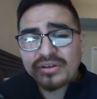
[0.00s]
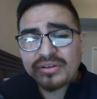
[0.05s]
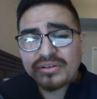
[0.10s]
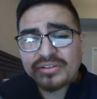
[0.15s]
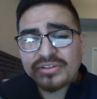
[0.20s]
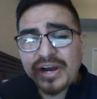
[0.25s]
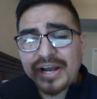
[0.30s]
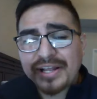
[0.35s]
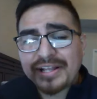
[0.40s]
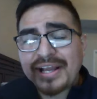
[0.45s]

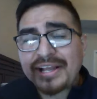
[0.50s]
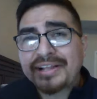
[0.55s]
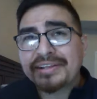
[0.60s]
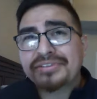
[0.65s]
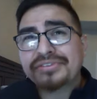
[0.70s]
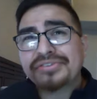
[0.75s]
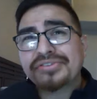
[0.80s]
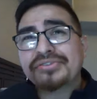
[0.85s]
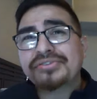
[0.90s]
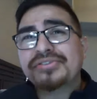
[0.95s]

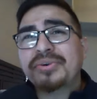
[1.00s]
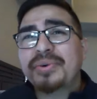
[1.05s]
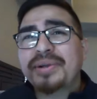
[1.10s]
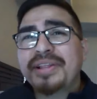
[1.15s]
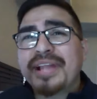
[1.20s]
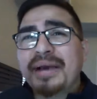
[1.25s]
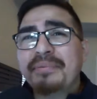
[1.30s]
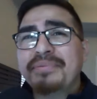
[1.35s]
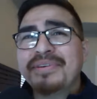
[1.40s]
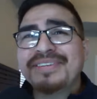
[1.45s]
so with
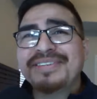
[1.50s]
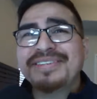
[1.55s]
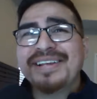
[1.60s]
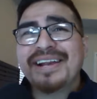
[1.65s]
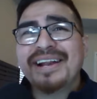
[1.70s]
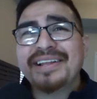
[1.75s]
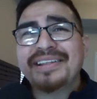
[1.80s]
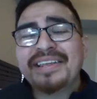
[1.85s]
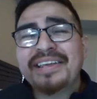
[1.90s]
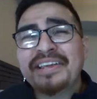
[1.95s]
that being said,
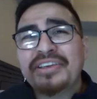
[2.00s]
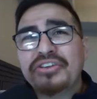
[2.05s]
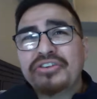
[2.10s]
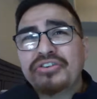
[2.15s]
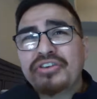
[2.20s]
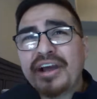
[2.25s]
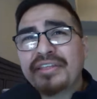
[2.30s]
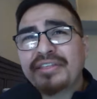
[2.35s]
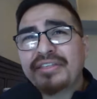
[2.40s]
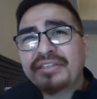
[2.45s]
I
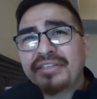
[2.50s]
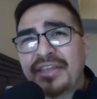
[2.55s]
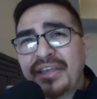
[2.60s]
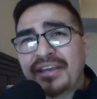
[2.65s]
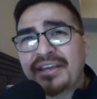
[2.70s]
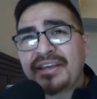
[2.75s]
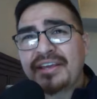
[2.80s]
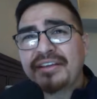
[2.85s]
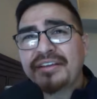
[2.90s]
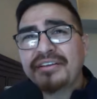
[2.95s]

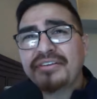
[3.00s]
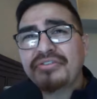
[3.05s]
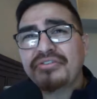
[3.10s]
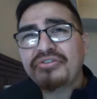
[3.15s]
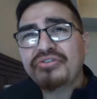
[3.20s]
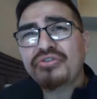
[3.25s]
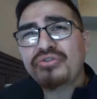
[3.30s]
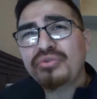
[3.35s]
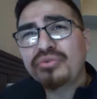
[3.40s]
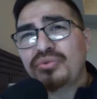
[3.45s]
think
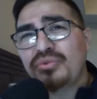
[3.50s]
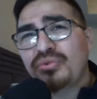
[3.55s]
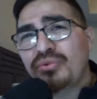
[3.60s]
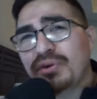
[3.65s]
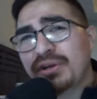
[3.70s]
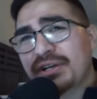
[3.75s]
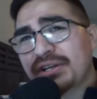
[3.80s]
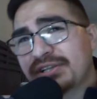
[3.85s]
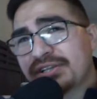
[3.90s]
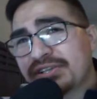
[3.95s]
you
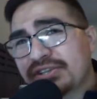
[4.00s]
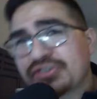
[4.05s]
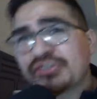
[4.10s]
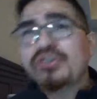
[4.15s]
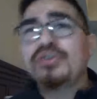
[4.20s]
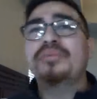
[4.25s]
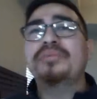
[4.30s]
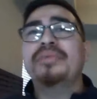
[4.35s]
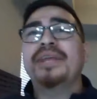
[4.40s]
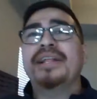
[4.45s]
would
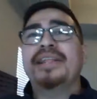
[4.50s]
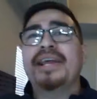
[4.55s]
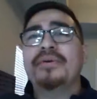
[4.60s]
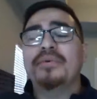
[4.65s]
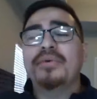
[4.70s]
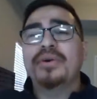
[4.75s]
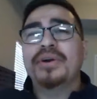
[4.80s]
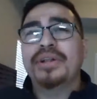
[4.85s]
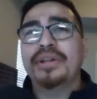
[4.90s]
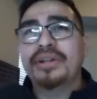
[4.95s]
assume that they
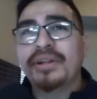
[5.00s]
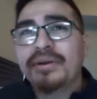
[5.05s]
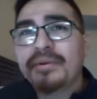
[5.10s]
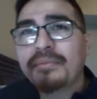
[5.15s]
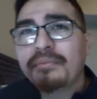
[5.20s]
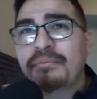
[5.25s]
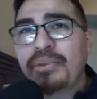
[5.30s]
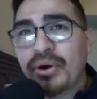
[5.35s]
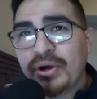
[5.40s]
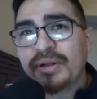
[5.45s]
would
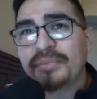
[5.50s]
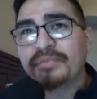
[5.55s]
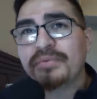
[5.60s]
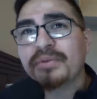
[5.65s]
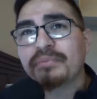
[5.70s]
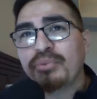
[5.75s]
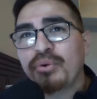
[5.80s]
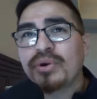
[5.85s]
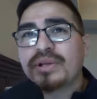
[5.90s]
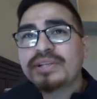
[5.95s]
put up
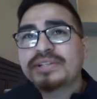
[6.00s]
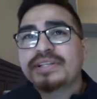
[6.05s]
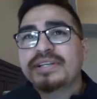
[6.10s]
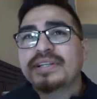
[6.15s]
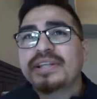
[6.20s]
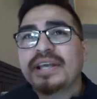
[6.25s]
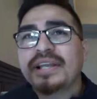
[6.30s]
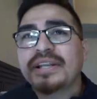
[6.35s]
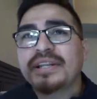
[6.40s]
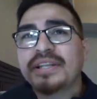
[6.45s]
the points
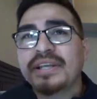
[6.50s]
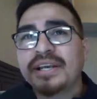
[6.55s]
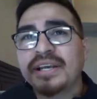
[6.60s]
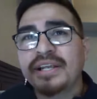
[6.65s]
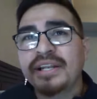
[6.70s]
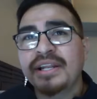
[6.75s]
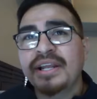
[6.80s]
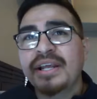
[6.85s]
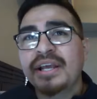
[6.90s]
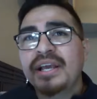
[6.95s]
that they
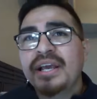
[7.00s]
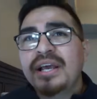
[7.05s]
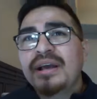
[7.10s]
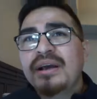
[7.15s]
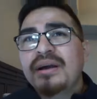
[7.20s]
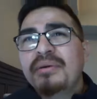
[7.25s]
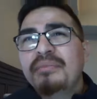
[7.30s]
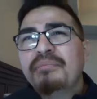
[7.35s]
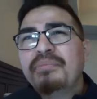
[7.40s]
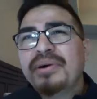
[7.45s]
did.
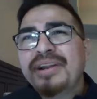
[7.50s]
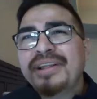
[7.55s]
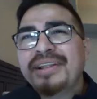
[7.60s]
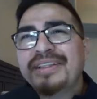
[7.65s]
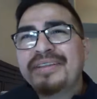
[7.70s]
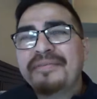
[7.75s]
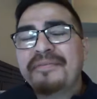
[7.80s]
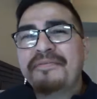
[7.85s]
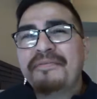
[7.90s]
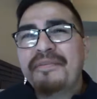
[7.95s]
But in
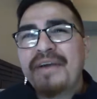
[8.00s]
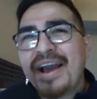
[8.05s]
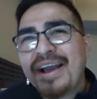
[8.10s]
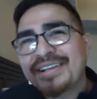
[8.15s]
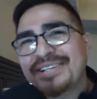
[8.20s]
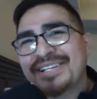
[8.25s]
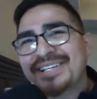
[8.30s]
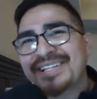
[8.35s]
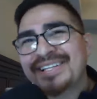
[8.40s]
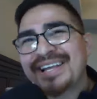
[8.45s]
the
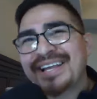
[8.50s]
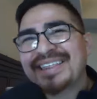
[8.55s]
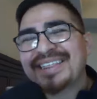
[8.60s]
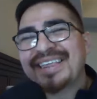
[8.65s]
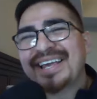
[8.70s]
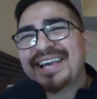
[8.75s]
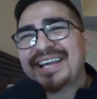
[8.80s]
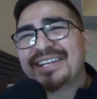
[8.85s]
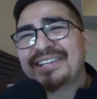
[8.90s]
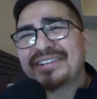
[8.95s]
fashion that
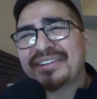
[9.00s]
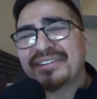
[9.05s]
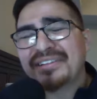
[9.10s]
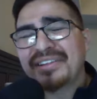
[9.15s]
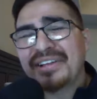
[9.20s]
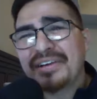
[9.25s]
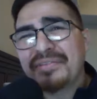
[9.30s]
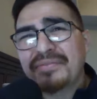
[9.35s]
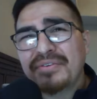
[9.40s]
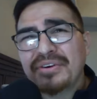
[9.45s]
they
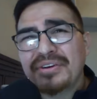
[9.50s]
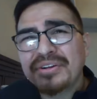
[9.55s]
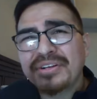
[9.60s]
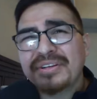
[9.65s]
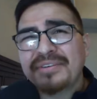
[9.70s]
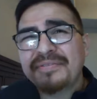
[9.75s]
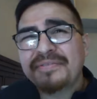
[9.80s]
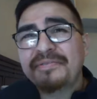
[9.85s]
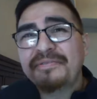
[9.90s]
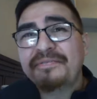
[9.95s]
delivered
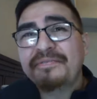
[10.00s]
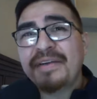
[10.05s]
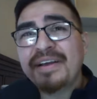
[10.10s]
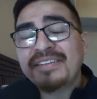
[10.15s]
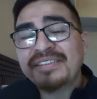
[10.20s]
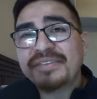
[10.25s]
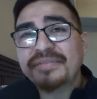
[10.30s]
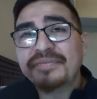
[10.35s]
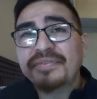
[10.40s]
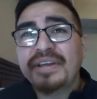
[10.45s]

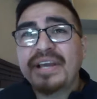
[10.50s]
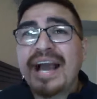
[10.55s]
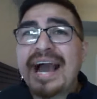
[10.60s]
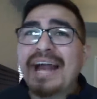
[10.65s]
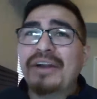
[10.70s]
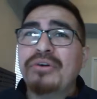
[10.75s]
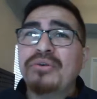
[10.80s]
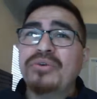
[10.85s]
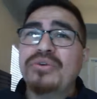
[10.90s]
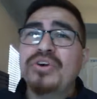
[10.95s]
defensively,
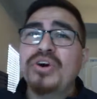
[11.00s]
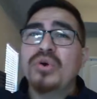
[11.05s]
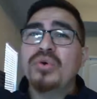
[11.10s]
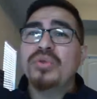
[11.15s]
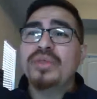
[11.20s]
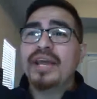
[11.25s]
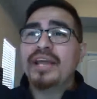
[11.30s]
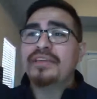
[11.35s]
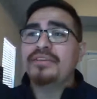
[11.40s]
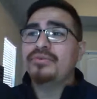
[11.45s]
I don't know
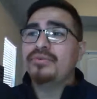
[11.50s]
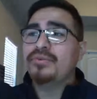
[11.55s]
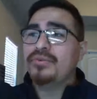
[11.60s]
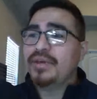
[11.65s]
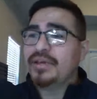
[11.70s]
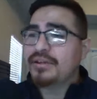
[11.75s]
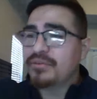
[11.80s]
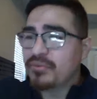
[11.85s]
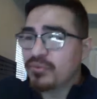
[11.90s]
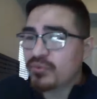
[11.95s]
that you
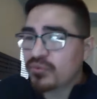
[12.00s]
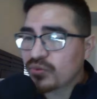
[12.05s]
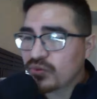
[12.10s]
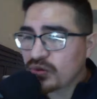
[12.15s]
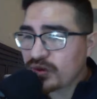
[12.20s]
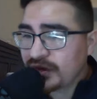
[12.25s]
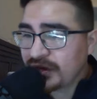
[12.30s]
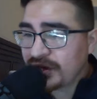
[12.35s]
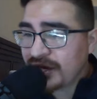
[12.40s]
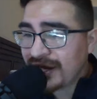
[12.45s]
can
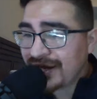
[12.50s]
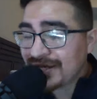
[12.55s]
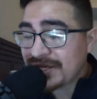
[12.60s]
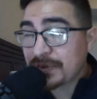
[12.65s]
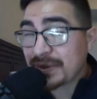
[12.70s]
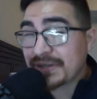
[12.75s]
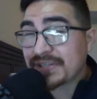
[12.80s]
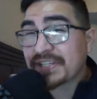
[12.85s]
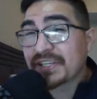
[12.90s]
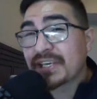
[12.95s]
really,
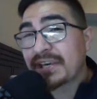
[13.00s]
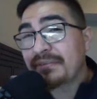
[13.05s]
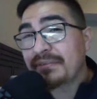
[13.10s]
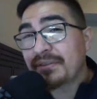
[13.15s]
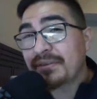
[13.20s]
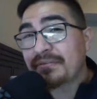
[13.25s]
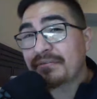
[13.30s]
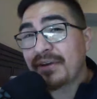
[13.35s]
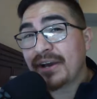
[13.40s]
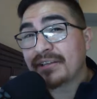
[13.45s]
especially given
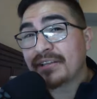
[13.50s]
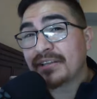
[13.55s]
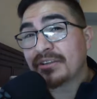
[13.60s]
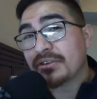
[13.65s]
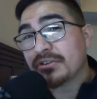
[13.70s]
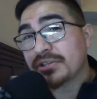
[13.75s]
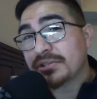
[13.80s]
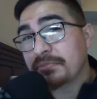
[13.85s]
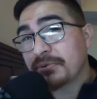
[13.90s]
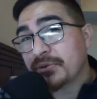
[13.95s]
the fact that
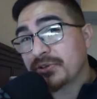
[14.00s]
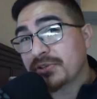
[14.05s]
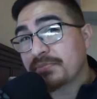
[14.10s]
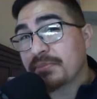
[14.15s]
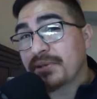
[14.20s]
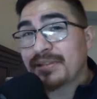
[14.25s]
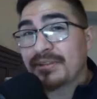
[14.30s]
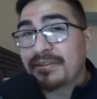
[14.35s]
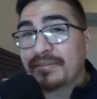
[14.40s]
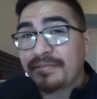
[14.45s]
they're supposed to
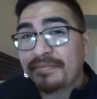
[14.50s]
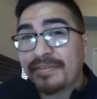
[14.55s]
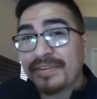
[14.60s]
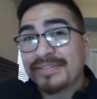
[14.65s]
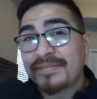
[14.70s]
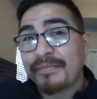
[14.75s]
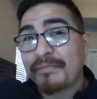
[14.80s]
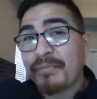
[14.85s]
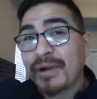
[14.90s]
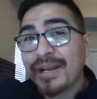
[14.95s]
be a
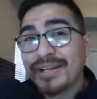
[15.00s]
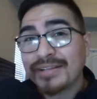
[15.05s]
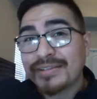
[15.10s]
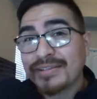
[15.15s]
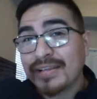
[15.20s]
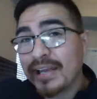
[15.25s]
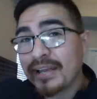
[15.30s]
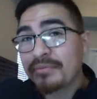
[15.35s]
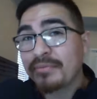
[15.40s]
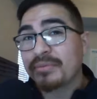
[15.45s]
defensive-minded
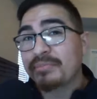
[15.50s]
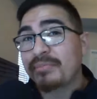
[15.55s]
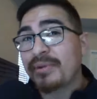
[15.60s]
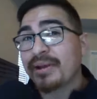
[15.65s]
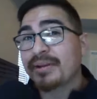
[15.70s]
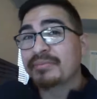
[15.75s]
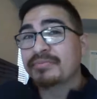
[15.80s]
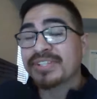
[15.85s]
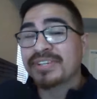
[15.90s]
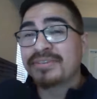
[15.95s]
team with
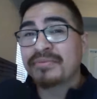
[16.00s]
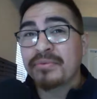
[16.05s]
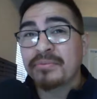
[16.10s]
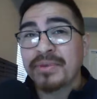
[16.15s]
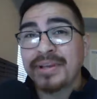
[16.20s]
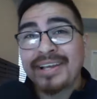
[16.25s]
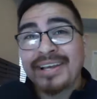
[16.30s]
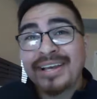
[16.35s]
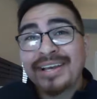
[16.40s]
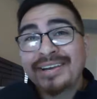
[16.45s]
Mike
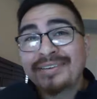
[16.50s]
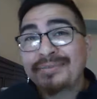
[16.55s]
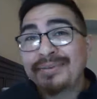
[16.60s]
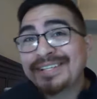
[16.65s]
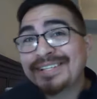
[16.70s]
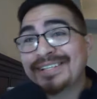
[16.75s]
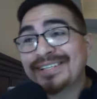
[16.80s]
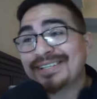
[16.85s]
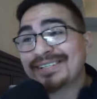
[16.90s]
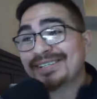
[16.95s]
Zimmerman,
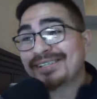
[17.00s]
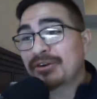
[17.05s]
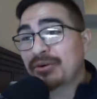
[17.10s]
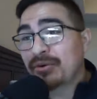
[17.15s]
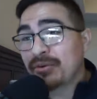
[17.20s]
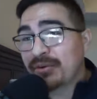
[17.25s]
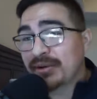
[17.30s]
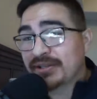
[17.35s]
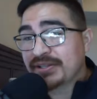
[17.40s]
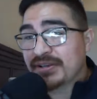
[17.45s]
which is
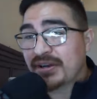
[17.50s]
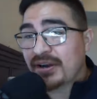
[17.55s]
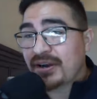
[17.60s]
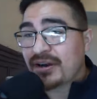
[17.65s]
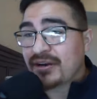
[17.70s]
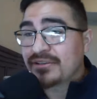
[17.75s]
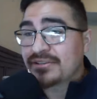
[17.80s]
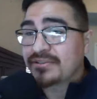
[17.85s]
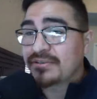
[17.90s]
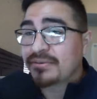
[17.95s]
going to
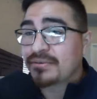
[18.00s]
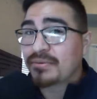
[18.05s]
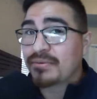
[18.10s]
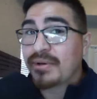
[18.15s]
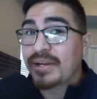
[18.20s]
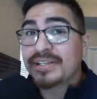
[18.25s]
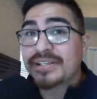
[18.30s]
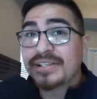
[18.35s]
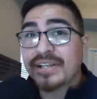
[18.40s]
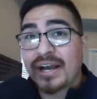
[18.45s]
also
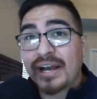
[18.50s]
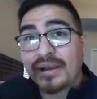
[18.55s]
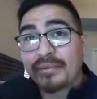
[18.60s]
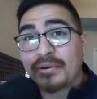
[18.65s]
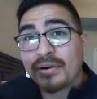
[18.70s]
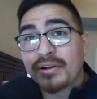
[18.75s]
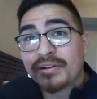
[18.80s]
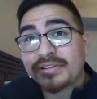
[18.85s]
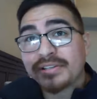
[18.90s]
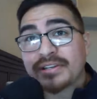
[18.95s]
raise the
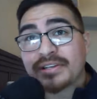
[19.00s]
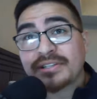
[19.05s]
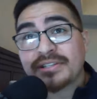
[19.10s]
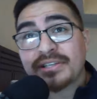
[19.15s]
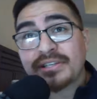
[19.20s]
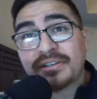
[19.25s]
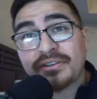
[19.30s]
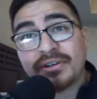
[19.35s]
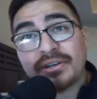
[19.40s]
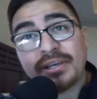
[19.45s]
eyebrows and
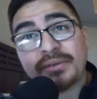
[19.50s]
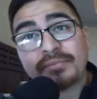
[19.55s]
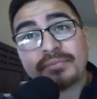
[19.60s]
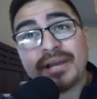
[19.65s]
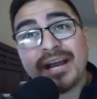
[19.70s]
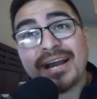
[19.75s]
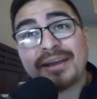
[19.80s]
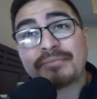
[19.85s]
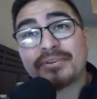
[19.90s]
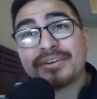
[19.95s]
continue to keep
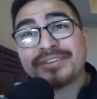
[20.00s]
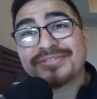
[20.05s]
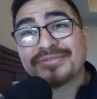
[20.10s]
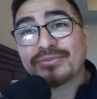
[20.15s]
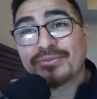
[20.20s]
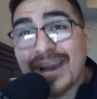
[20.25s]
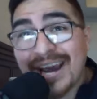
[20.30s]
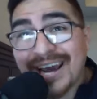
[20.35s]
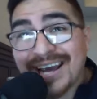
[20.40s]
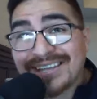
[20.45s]
the eyebrows
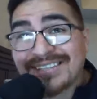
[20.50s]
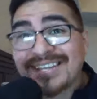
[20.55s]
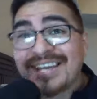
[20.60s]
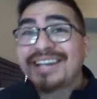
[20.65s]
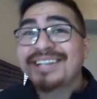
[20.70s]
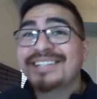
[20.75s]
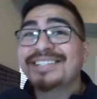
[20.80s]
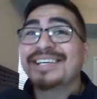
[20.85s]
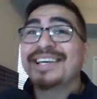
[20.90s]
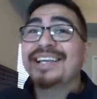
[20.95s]
raised
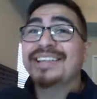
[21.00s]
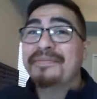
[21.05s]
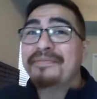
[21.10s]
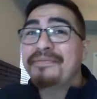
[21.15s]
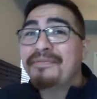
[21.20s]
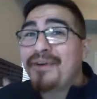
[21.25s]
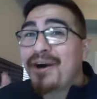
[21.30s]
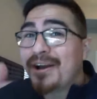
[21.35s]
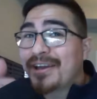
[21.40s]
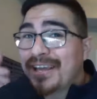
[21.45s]
to get the
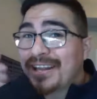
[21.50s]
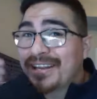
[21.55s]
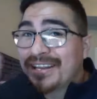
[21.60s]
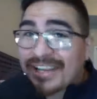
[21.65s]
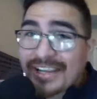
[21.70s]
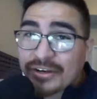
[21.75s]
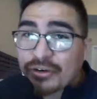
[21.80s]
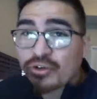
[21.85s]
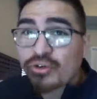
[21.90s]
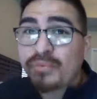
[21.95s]
fucking
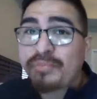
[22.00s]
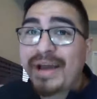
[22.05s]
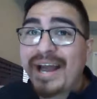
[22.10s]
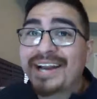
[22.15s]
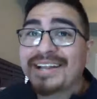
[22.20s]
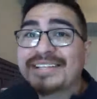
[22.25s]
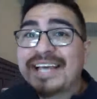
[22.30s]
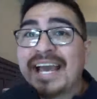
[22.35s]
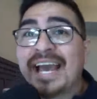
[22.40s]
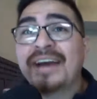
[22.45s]
group
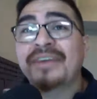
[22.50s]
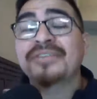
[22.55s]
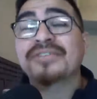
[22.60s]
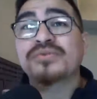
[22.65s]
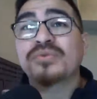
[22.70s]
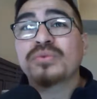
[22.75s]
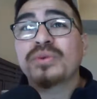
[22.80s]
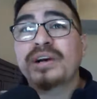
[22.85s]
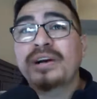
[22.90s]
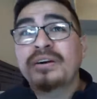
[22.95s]
out of town
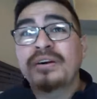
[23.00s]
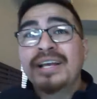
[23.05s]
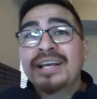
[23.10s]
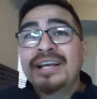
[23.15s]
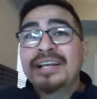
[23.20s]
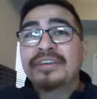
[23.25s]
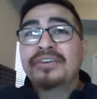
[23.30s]
as well.